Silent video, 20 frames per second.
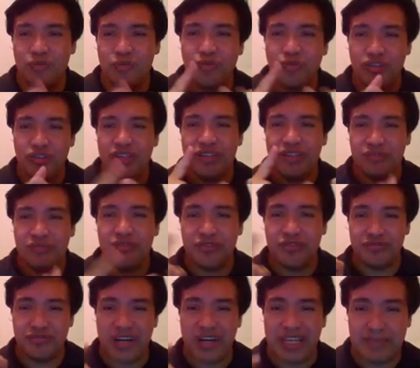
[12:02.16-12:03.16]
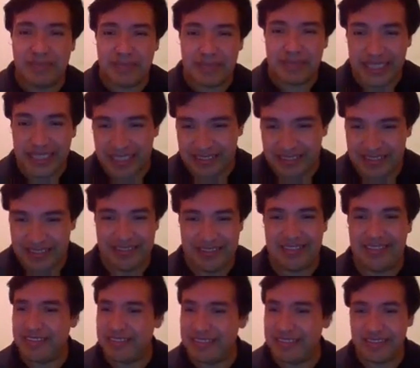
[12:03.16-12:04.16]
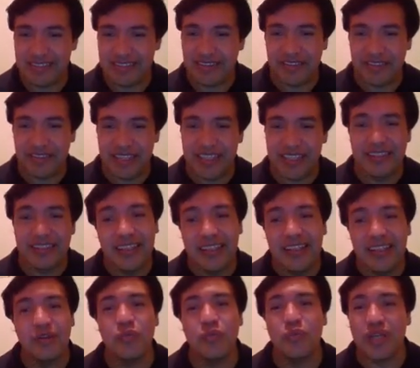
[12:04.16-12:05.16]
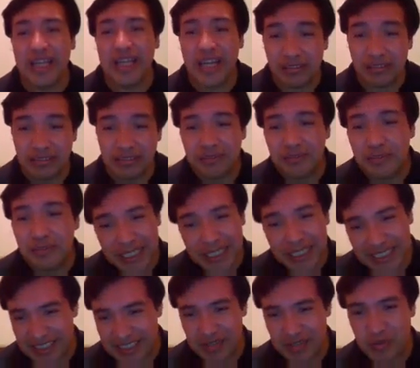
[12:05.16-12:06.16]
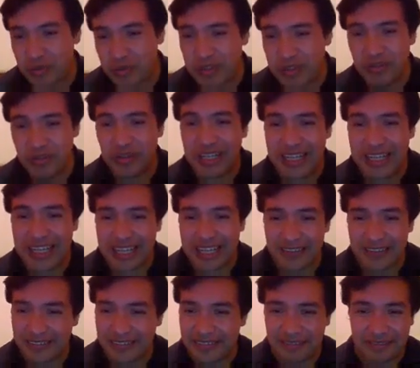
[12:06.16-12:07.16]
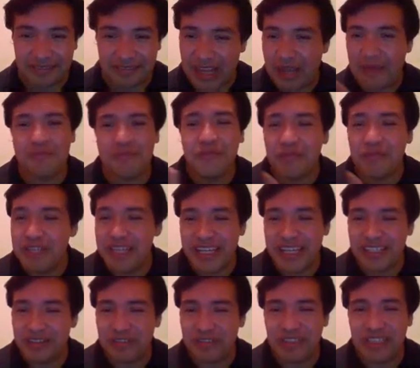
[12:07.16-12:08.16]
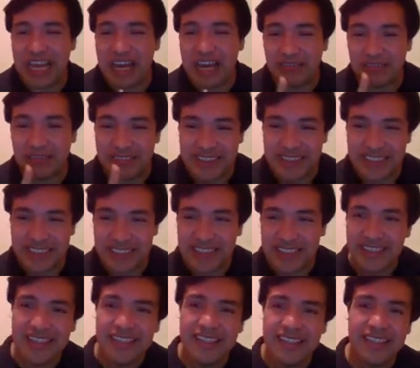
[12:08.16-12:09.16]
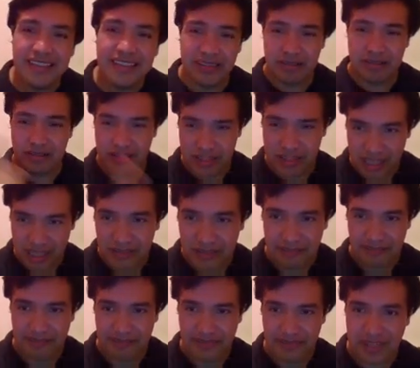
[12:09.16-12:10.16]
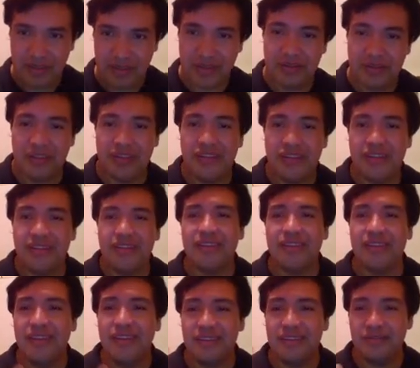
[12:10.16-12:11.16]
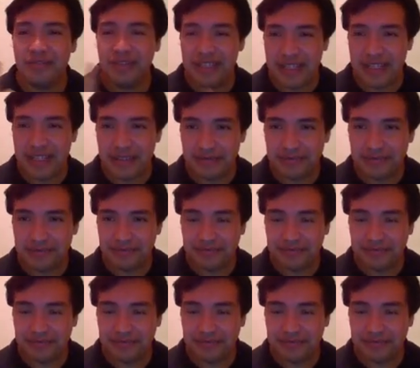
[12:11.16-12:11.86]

2, 3, 4, 5 minutes is the same thing. We count minutes. We are not counting the time. Then we have